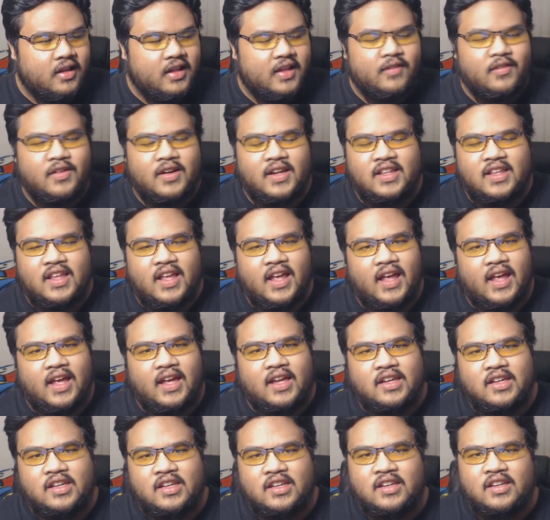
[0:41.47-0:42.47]
even at the
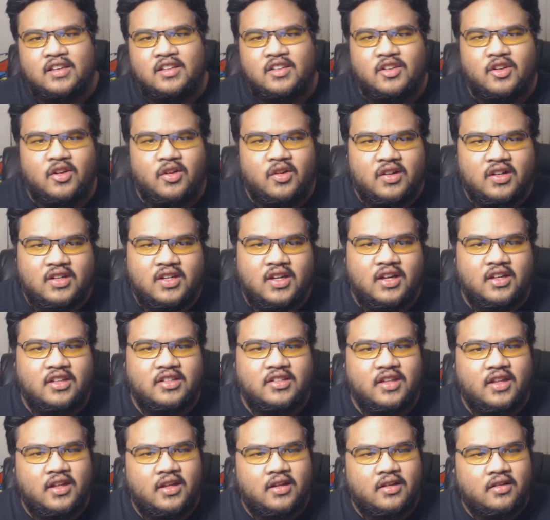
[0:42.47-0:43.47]
end, you know,
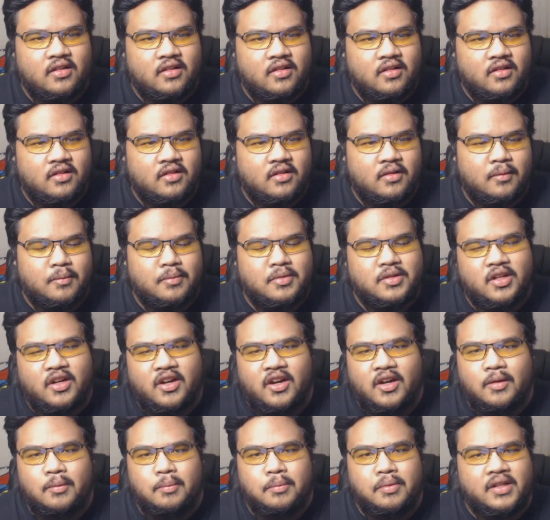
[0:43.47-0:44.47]
Akagi's like, I'm
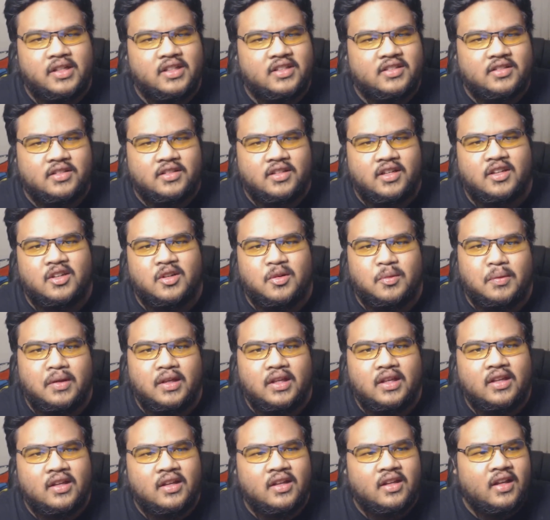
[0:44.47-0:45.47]
sorry, please scuttle
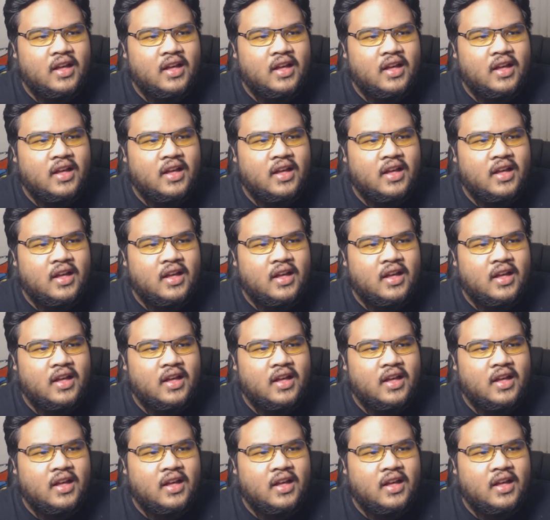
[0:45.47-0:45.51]
me.